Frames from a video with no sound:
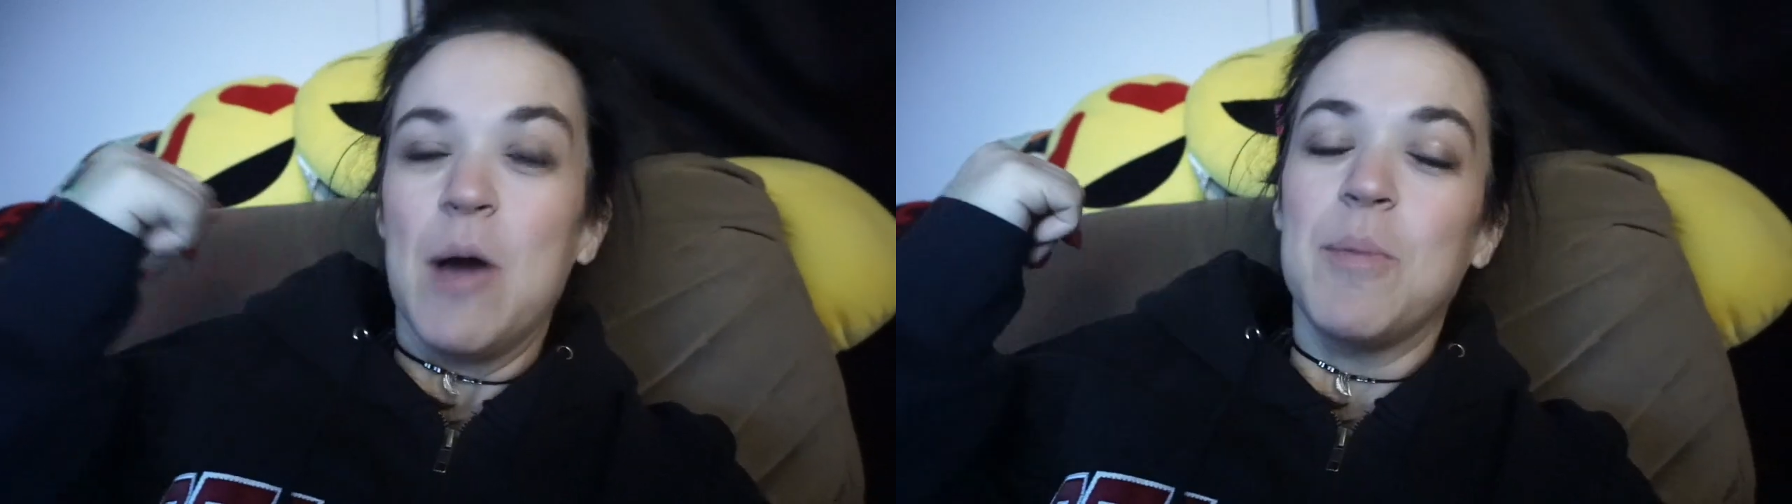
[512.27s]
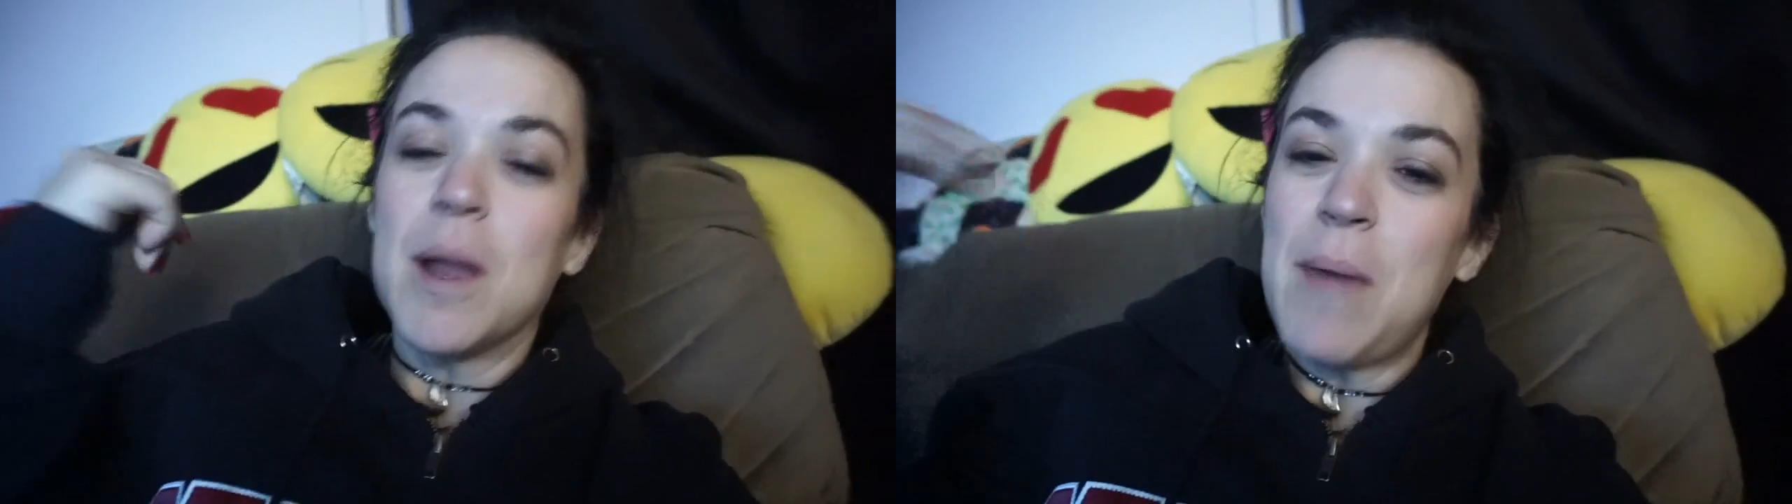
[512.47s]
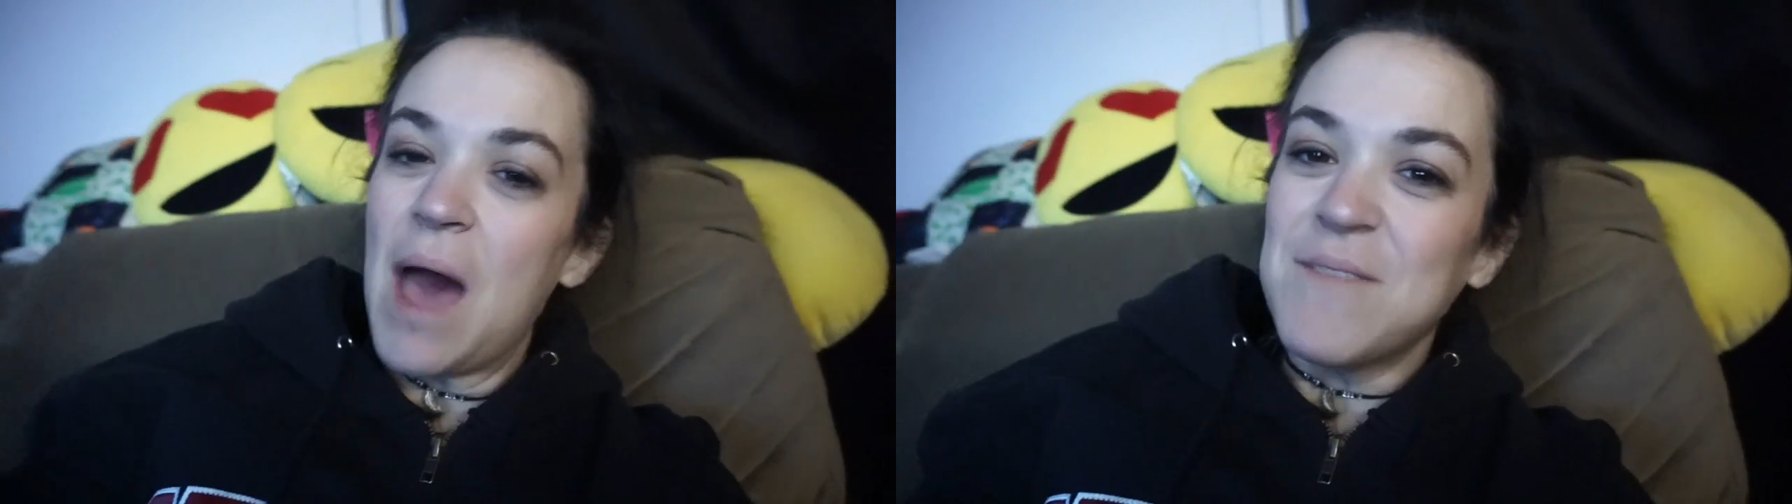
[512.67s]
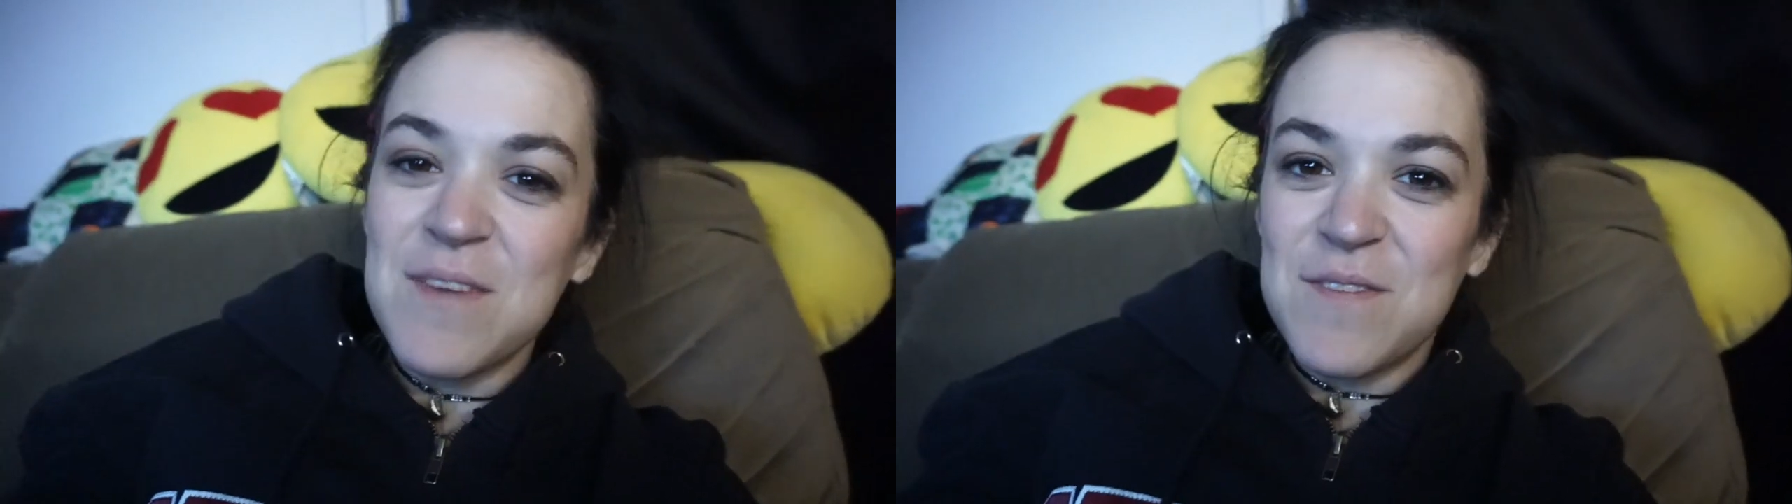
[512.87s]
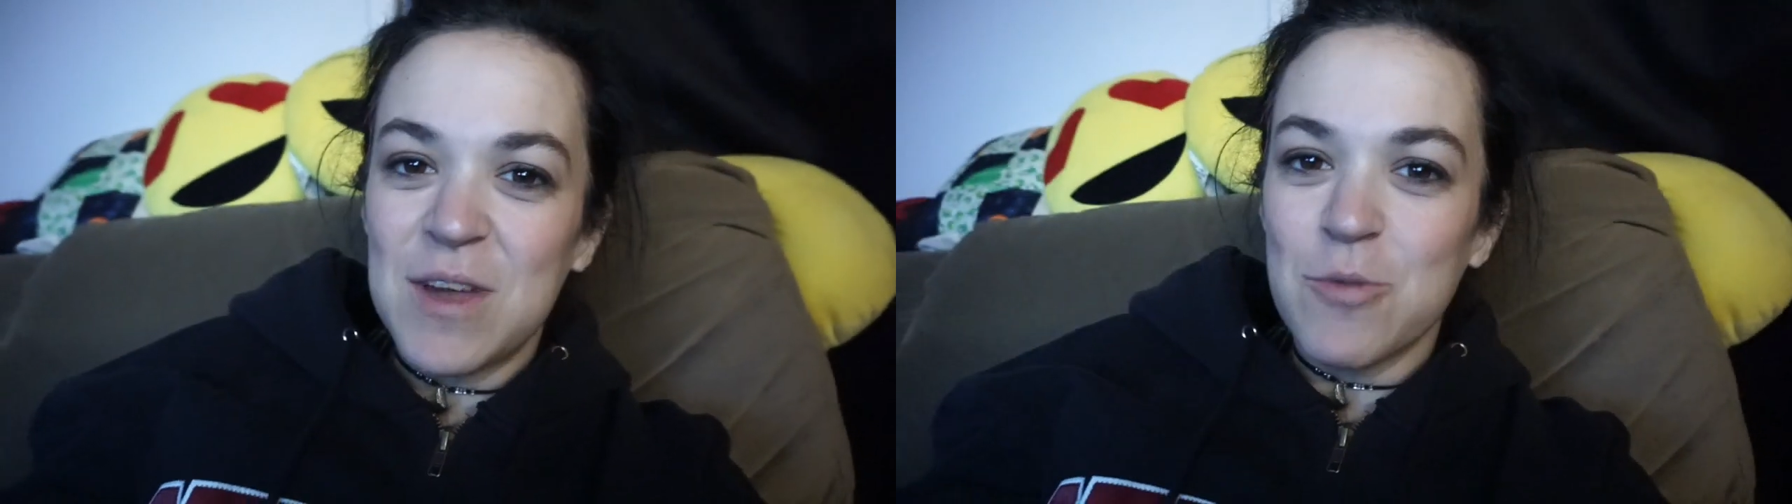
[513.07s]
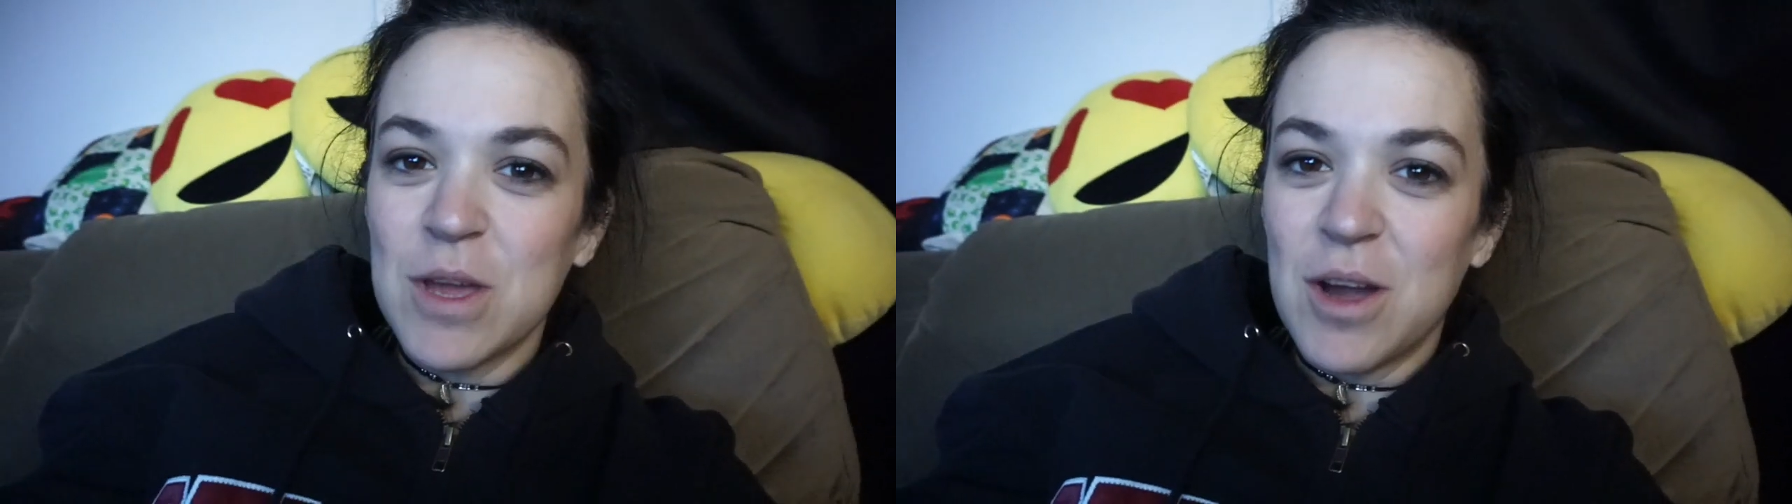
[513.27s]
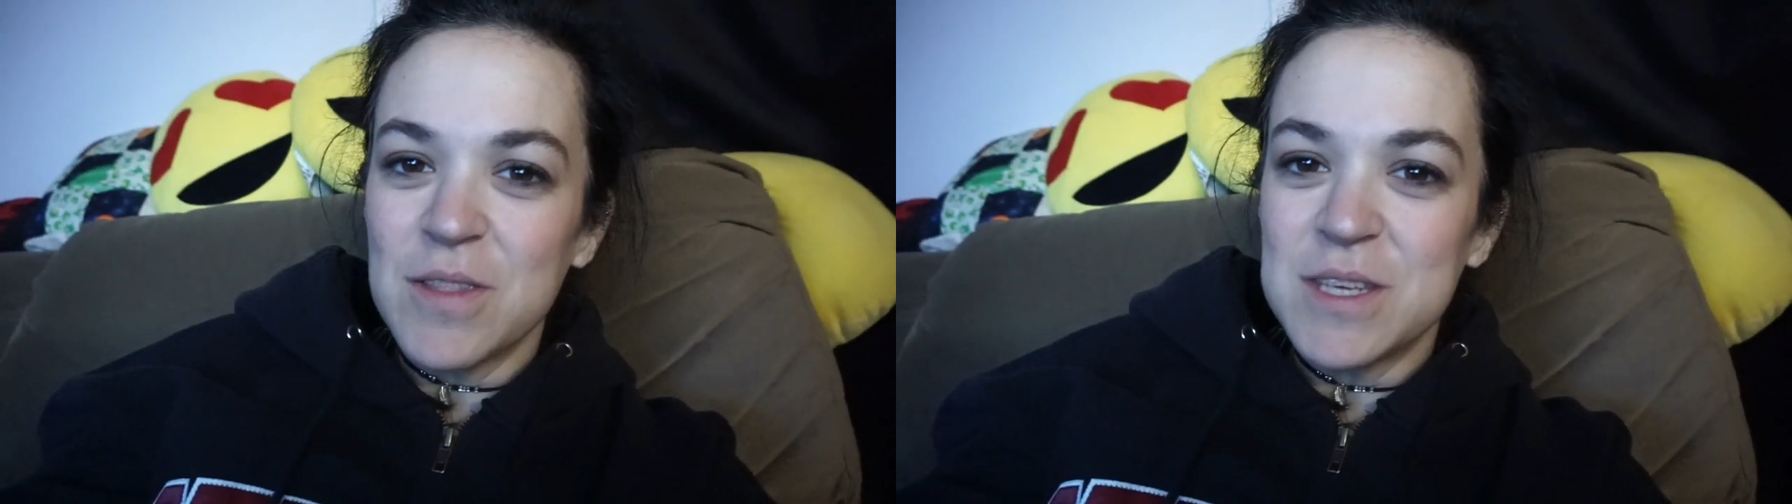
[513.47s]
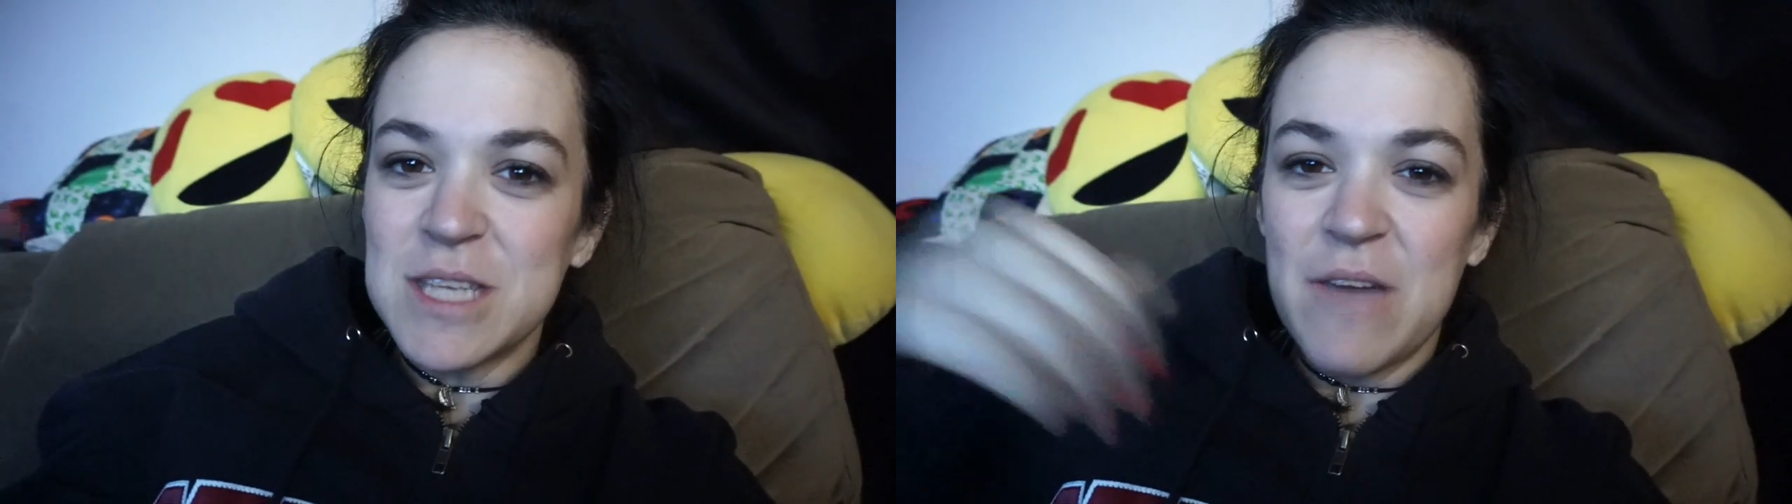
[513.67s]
But I'm having fun regardless.